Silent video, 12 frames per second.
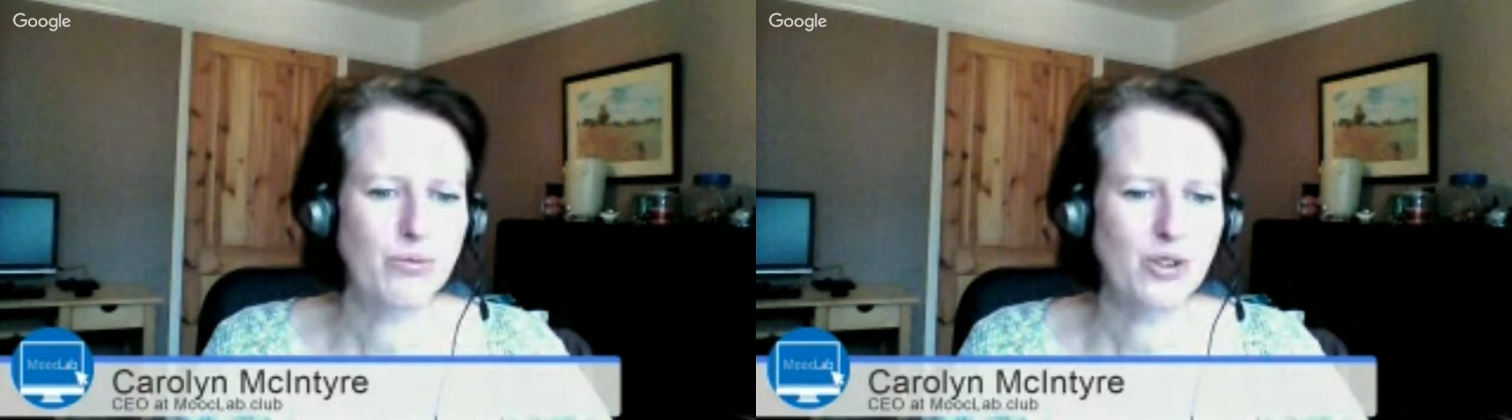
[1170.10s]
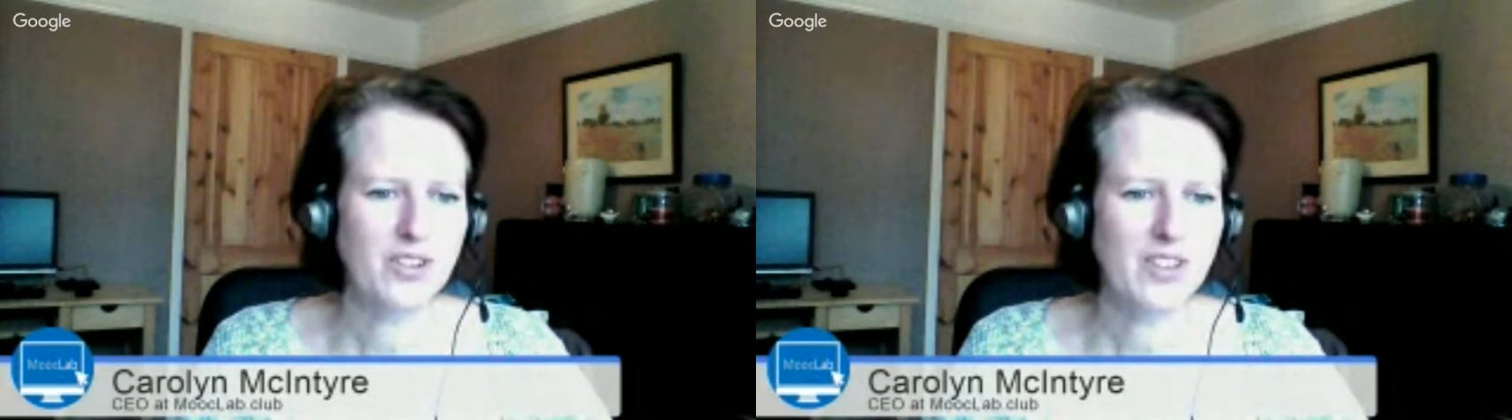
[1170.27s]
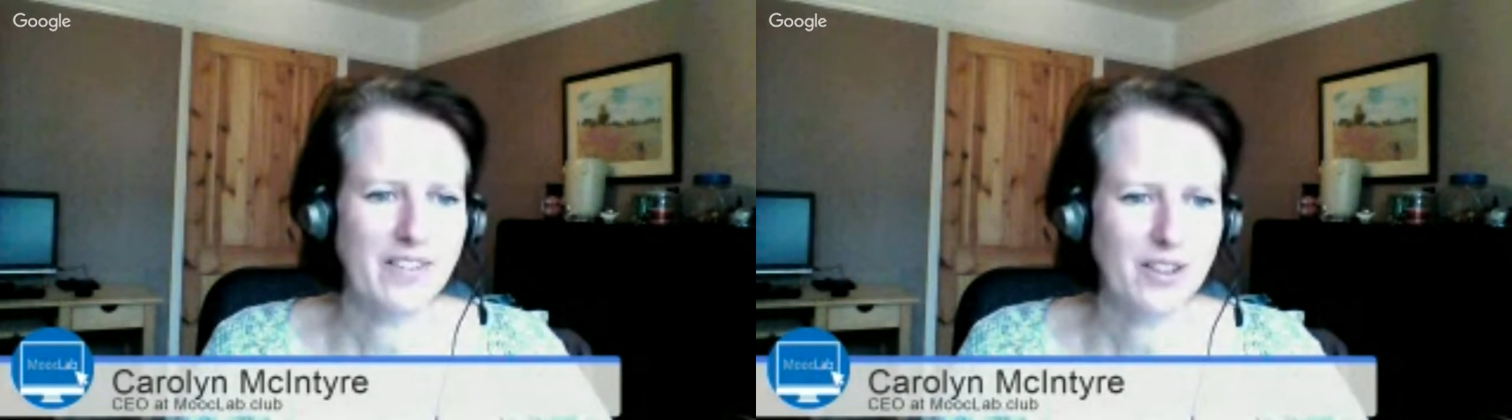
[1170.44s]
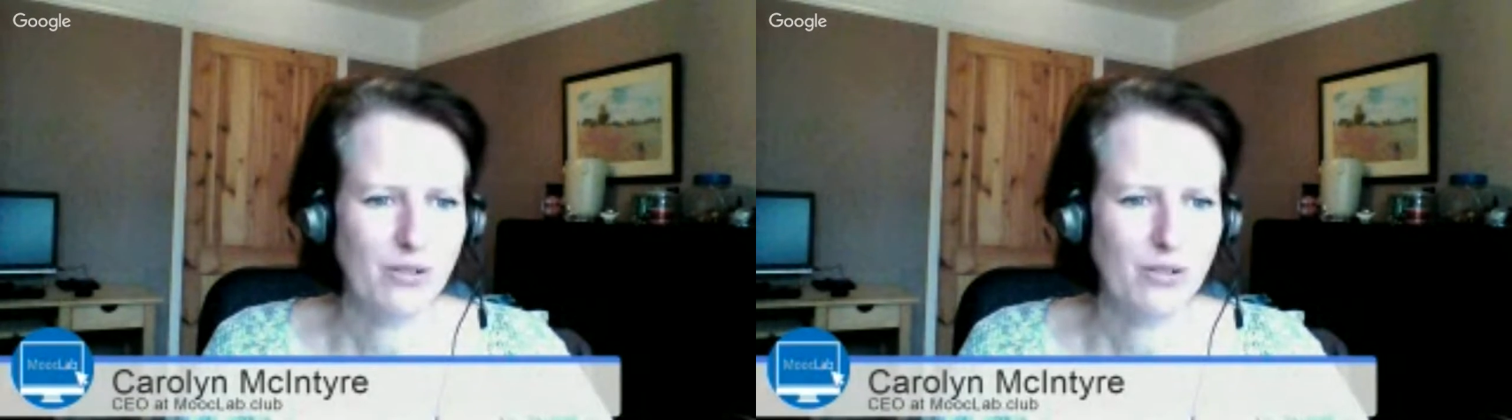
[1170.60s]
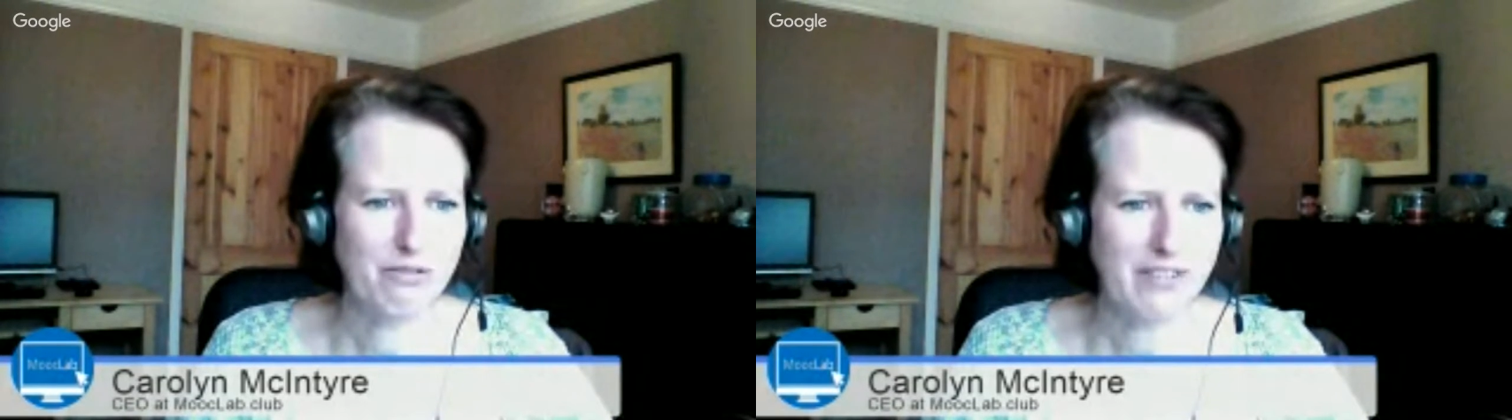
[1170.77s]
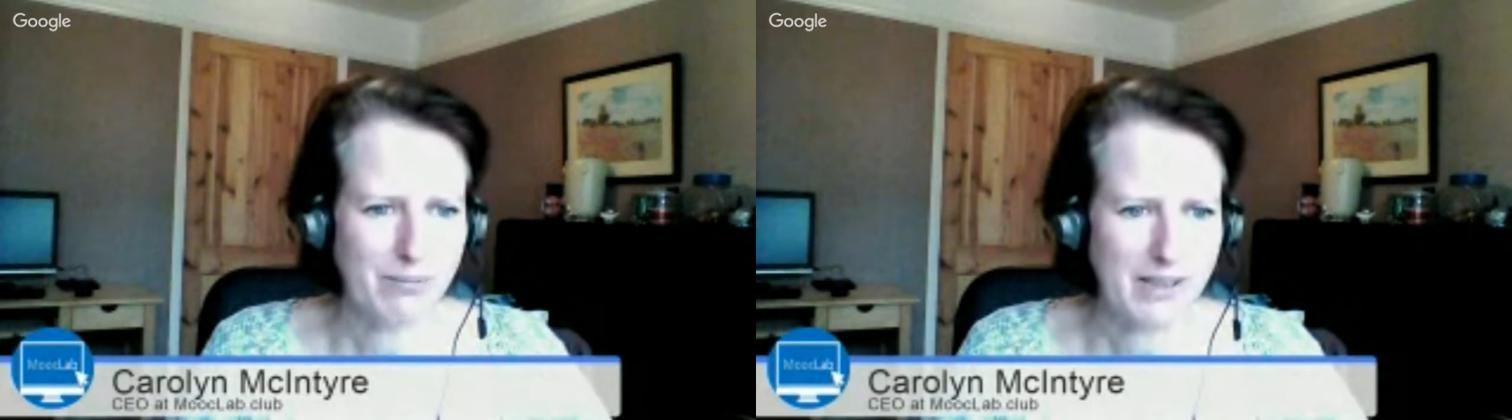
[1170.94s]
would you say that
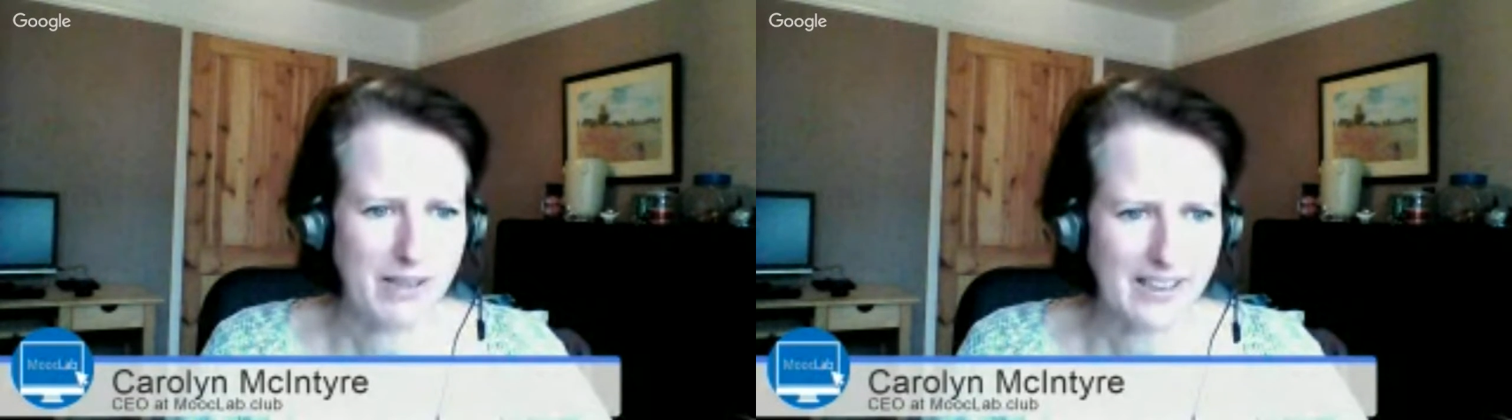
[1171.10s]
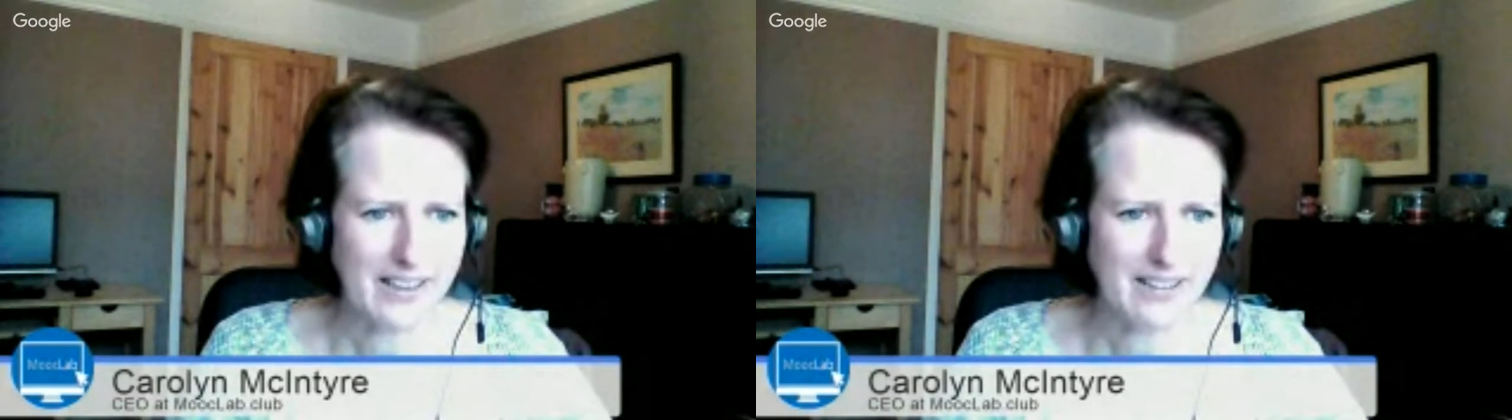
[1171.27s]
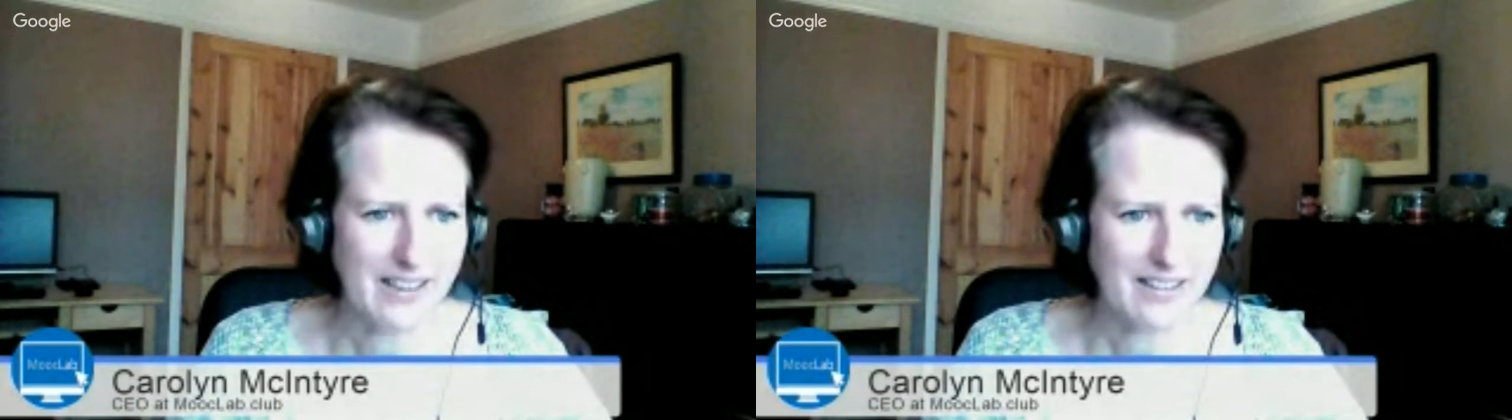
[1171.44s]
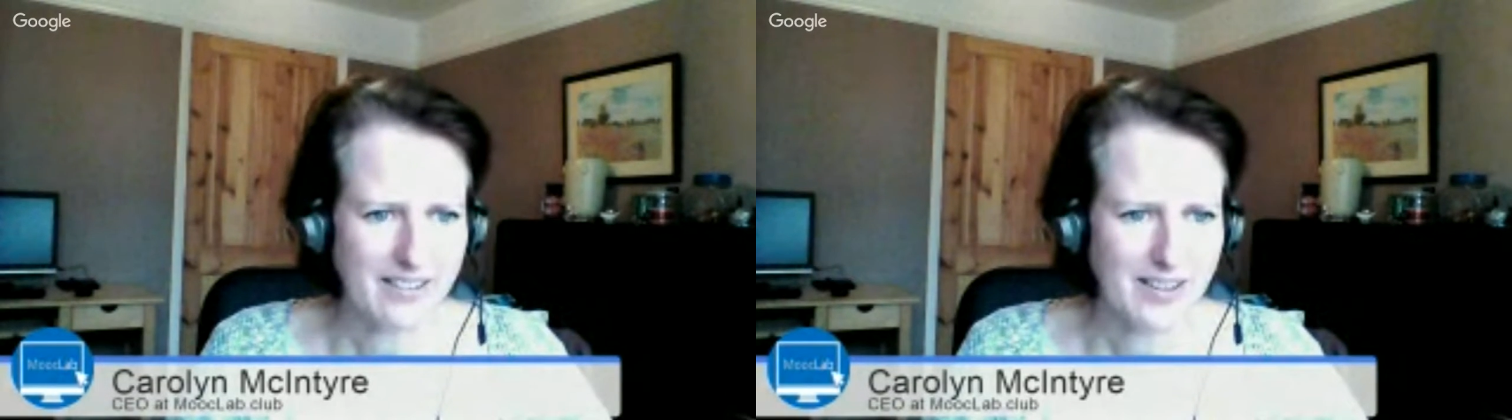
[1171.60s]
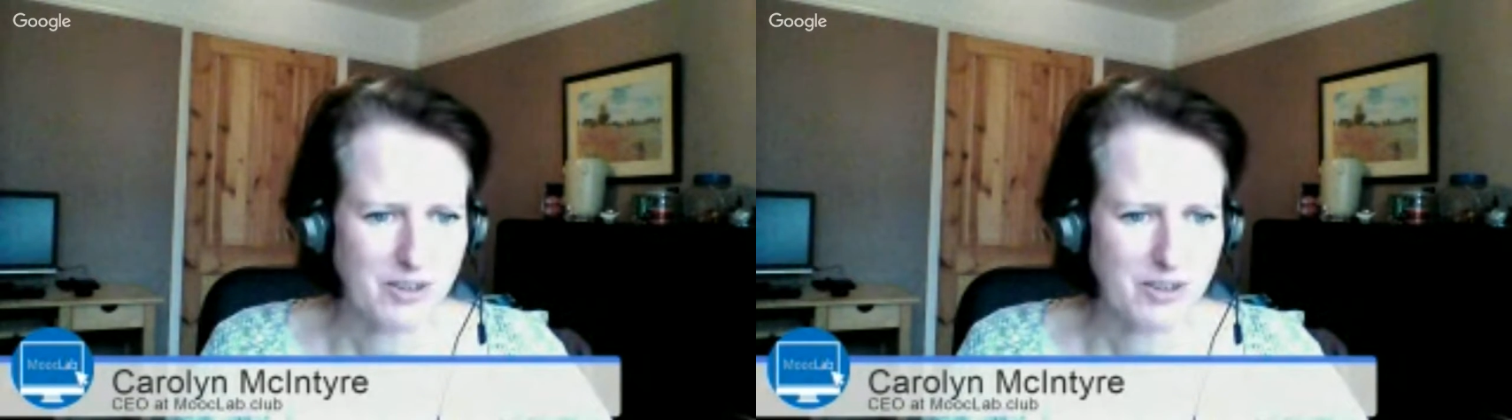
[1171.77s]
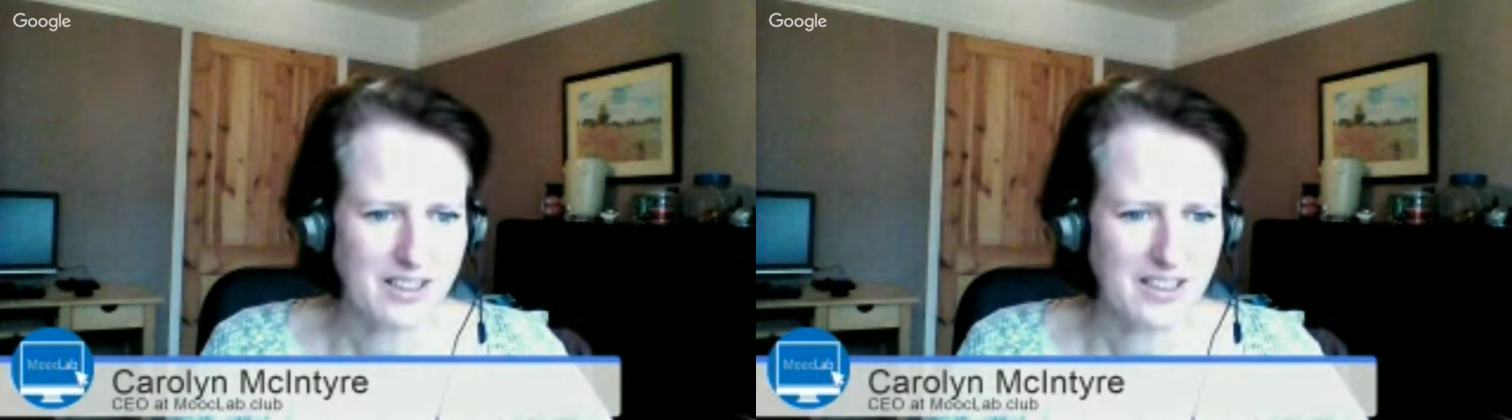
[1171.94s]
your family
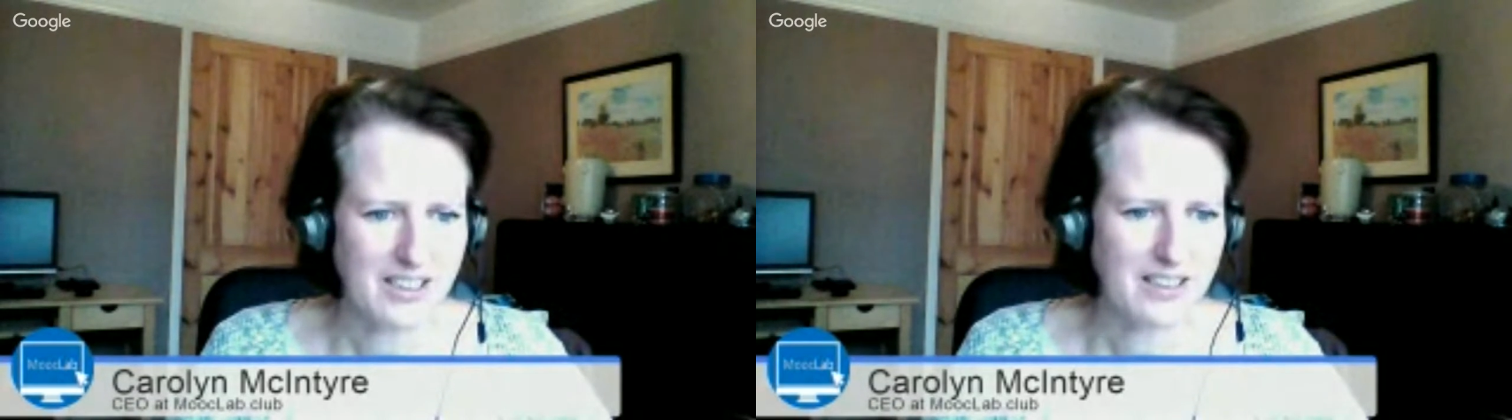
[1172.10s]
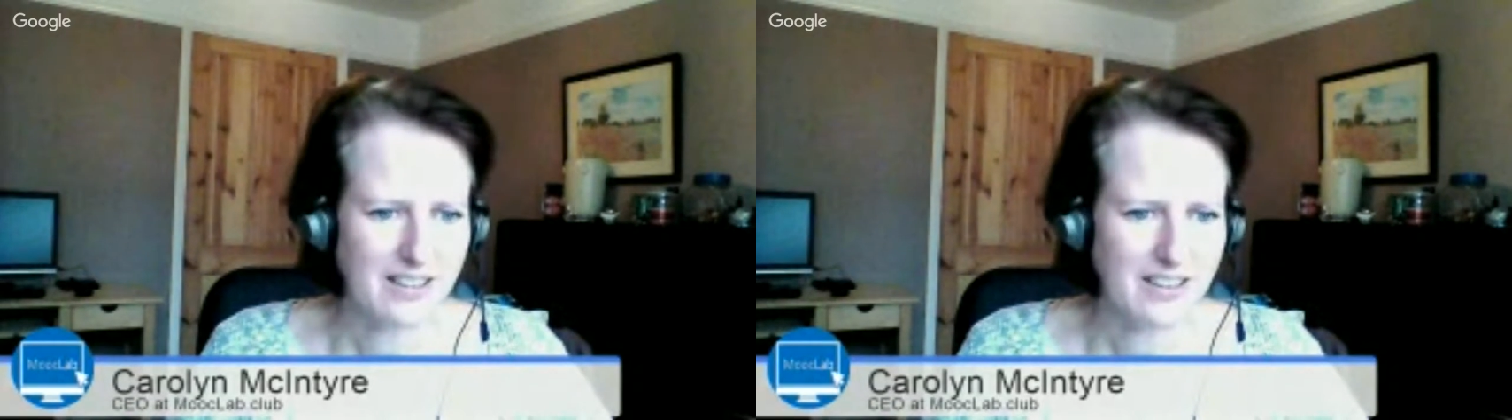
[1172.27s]
accepted